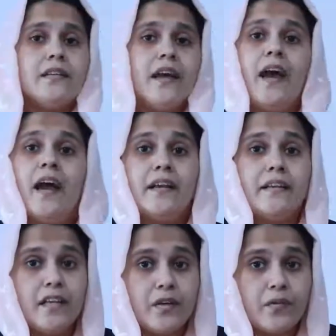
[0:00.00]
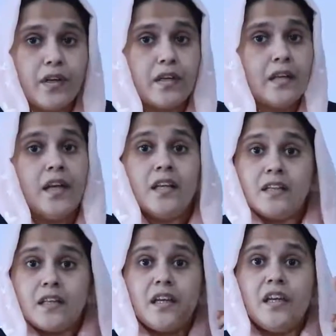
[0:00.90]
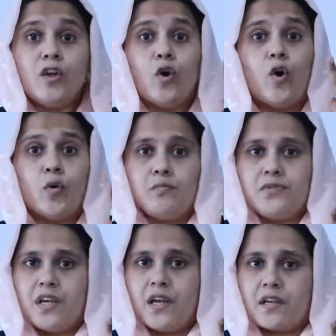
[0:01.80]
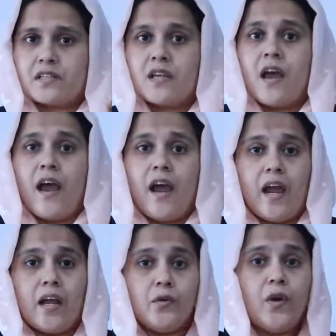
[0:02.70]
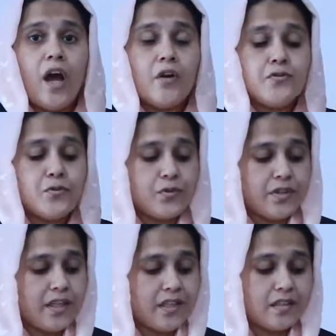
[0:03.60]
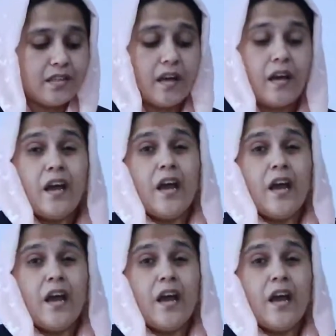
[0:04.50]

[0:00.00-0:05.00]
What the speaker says: they had given three objects and you have to tick the